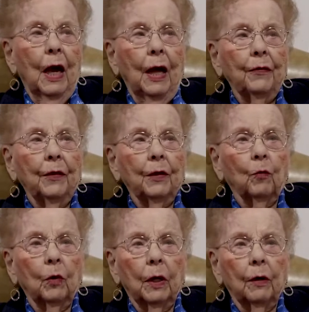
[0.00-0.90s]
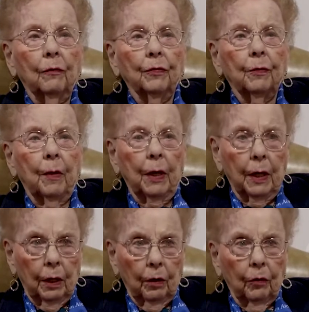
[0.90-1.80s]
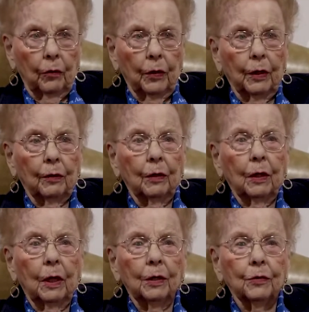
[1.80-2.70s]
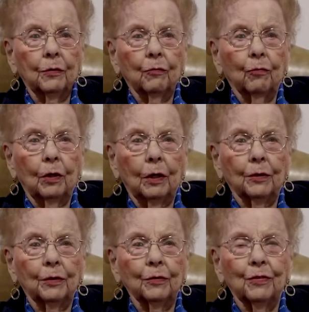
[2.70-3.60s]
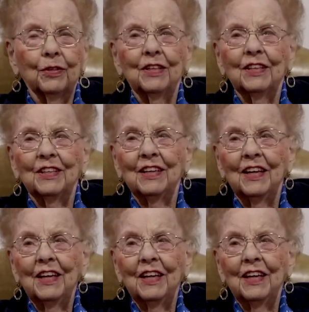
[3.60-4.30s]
I think we have somebody here that has relatives in